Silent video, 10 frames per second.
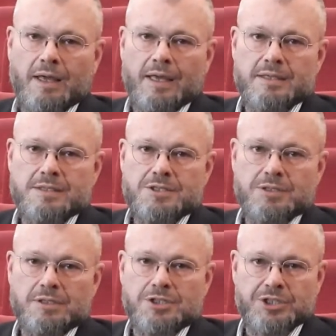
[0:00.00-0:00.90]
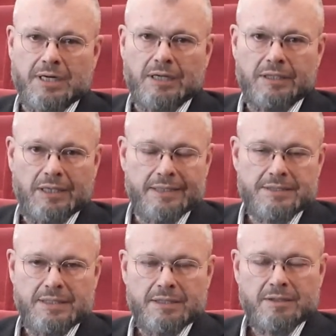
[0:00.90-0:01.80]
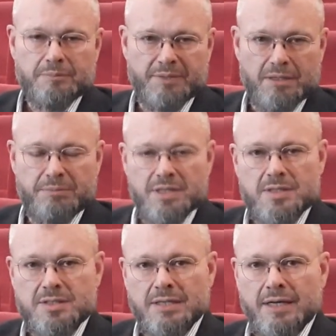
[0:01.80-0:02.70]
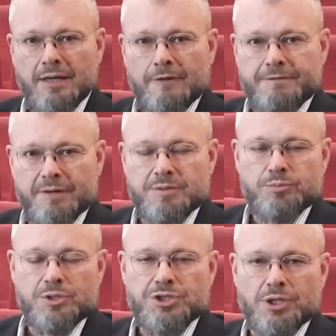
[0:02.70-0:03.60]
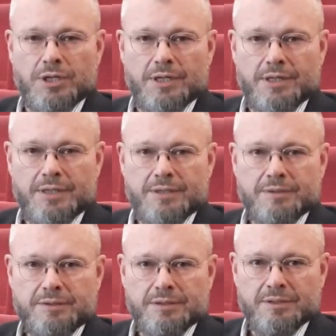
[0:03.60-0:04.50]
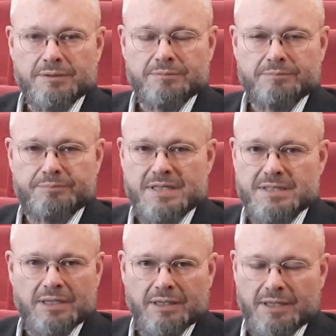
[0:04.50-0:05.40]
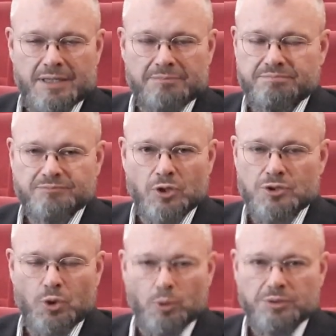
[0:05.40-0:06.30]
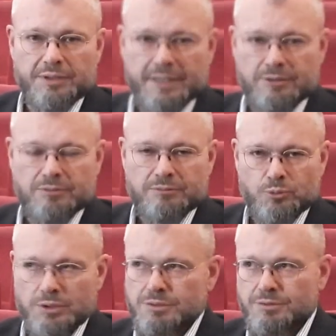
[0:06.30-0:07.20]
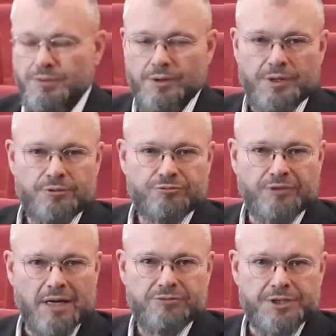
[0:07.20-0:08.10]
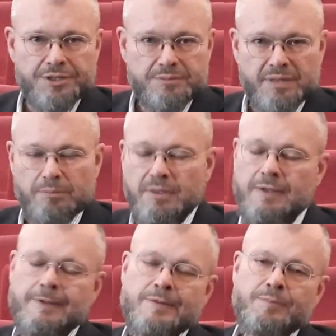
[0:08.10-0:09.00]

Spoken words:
and Šakalí léta, Big Beat, films which are basically not older than, 35 years maybe.